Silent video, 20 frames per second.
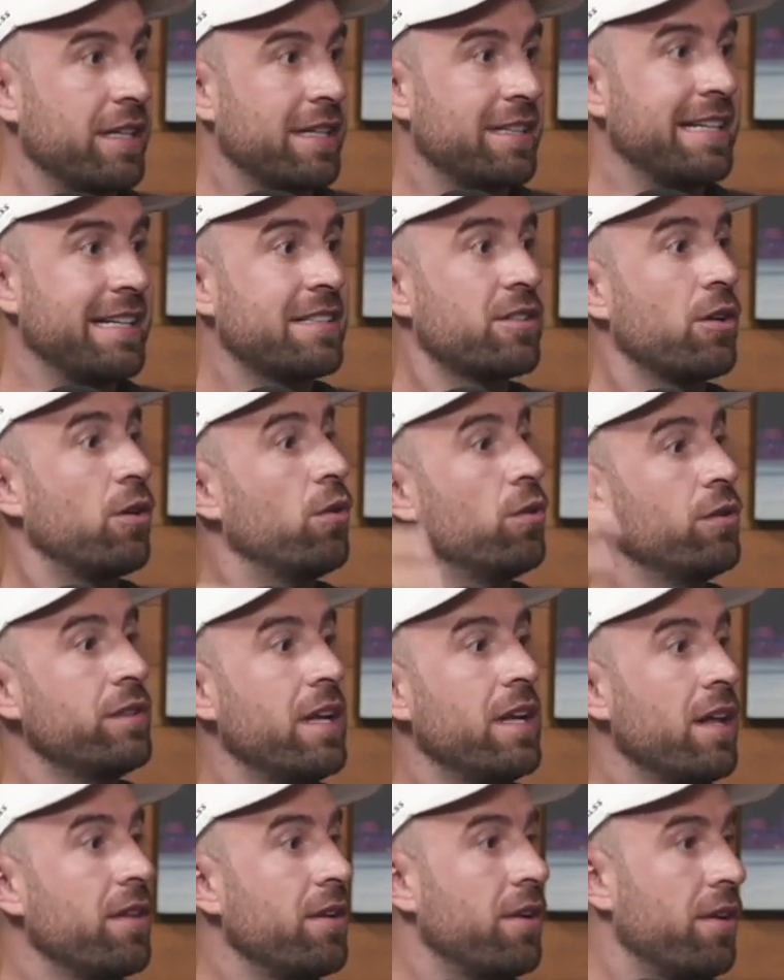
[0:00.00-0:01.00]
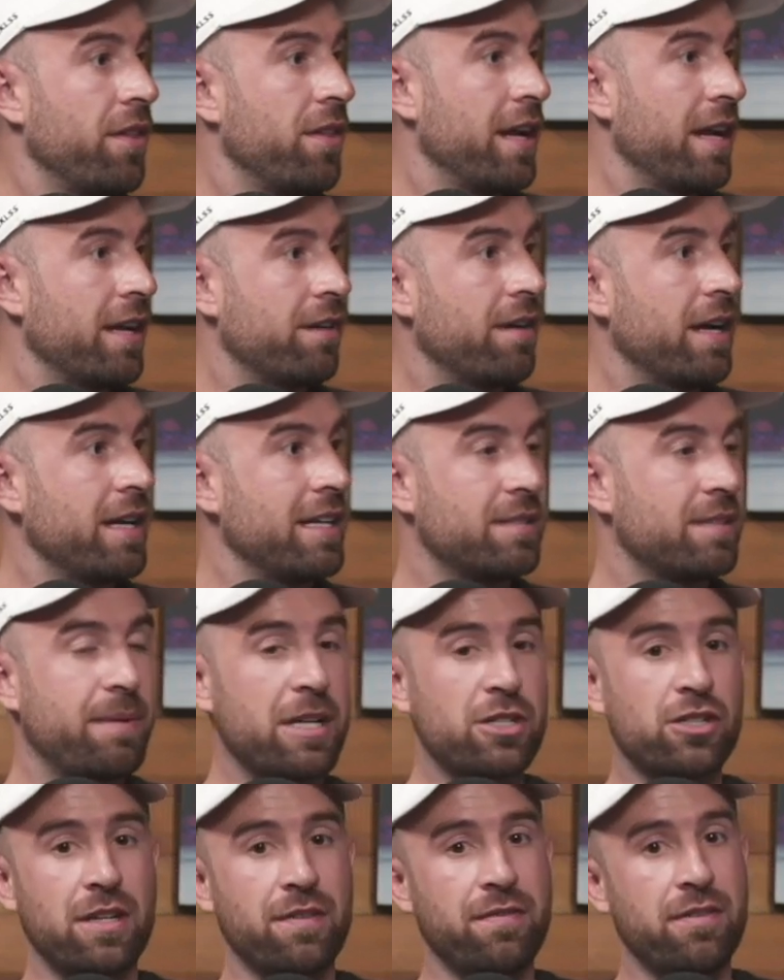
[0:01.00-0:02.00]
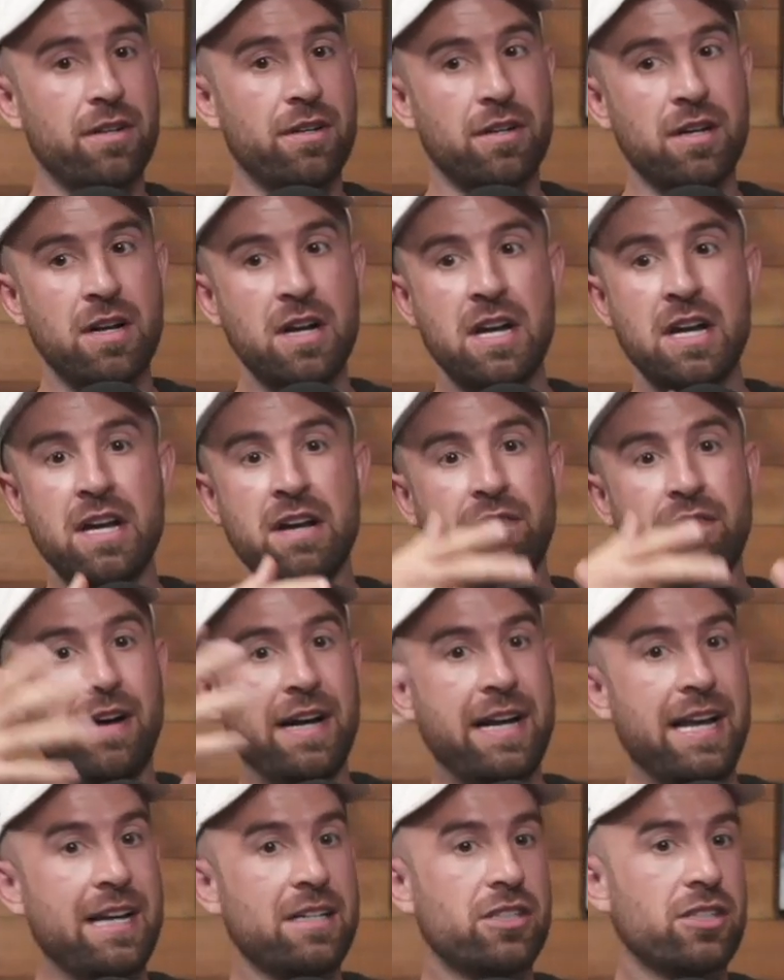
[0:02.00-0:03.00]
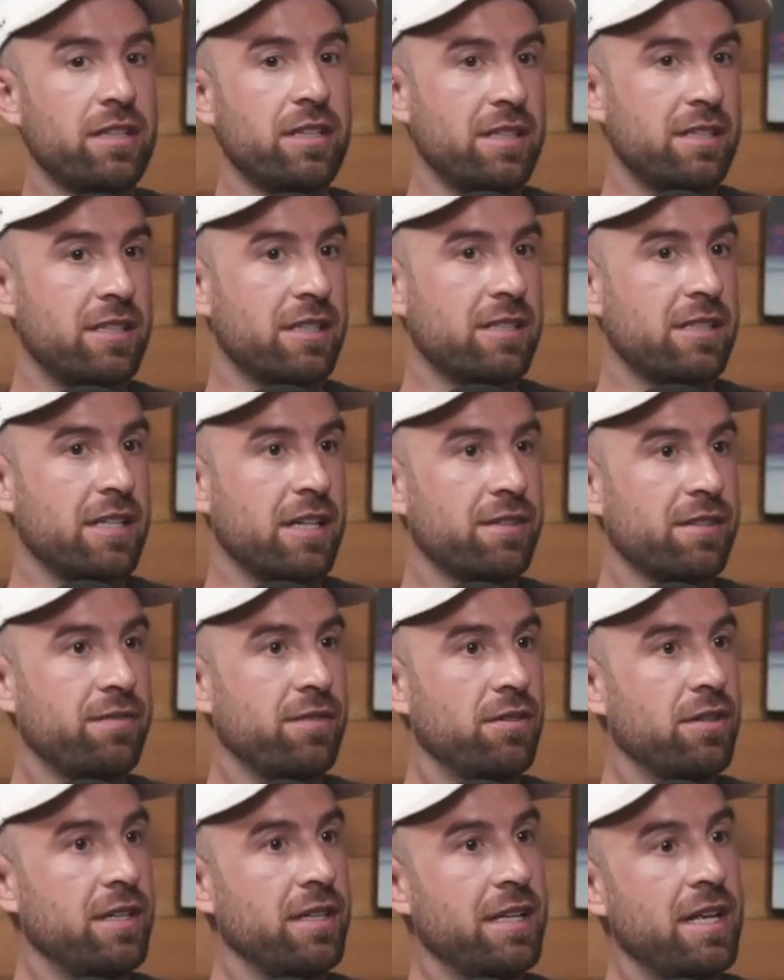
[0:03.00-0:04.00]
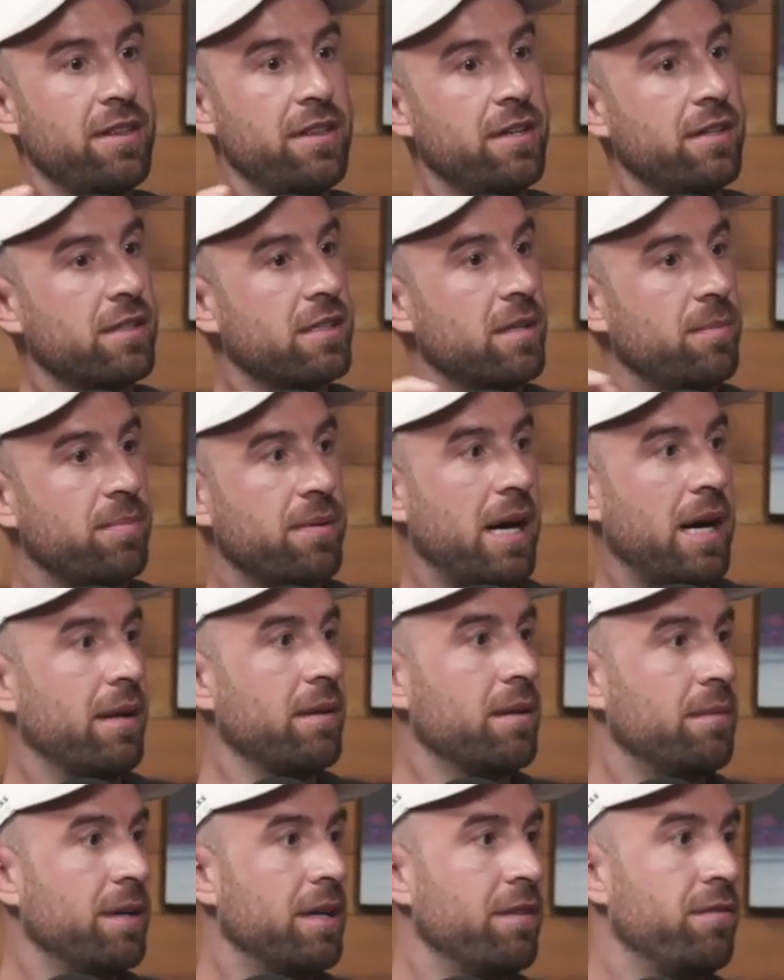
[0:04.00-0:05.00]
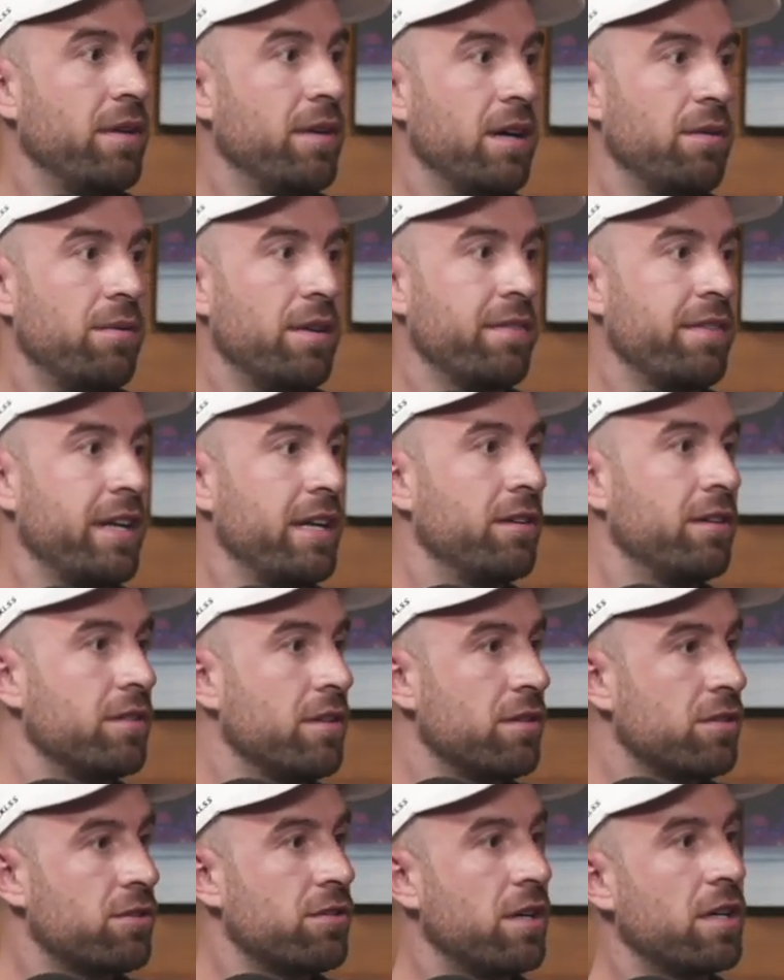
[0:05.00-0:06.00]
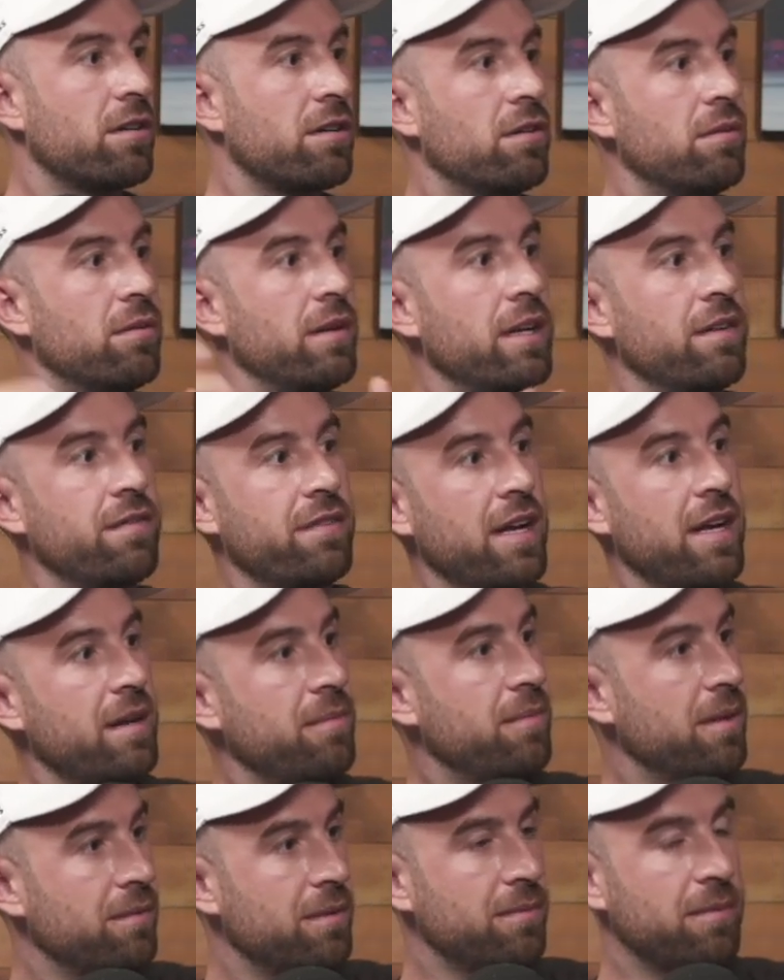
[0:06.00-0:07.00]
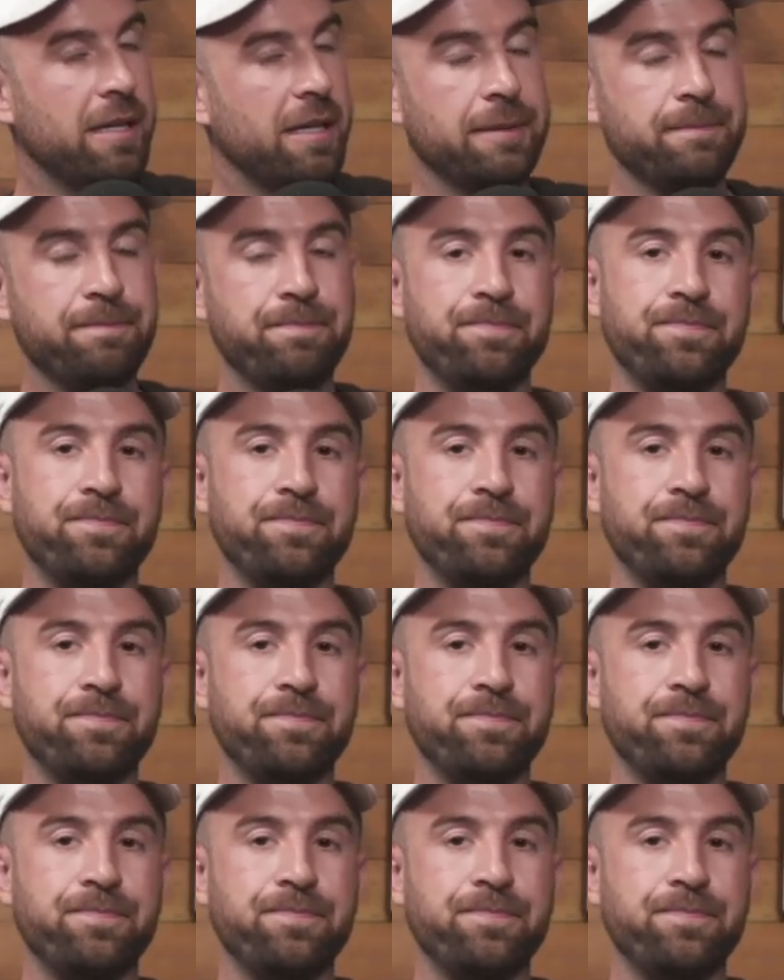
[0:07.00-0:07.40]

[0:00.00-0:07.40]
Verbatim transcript: Because that's a whole nother thing, right? Especially if you're financially successful, and then there's the problem of, well, what if they don't know struggle? What if they blah, blah, blah?